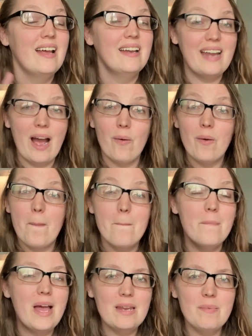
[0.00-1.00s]
Now,
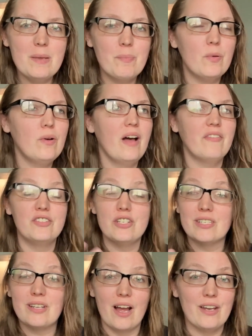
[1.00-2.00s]
many people have
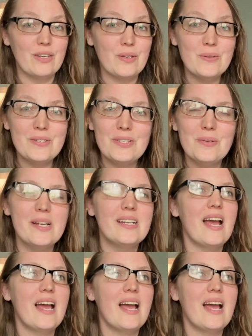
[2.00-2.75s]
just gotten used to it